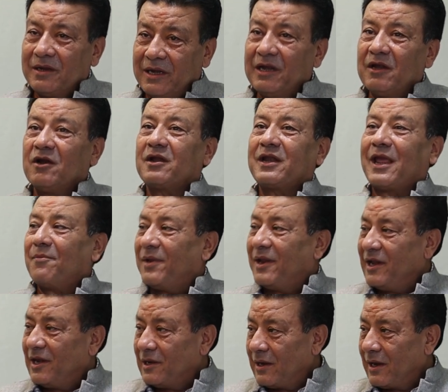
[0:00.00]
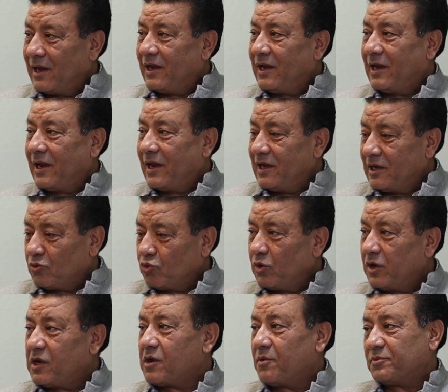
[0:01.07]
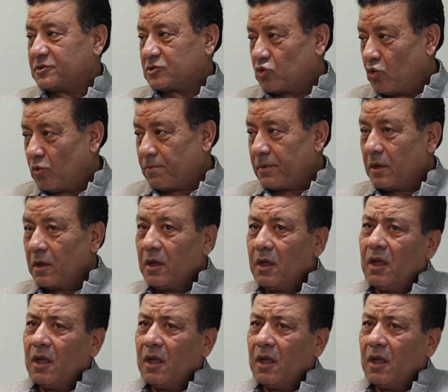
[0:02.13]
did not have any, any, any tourism scope.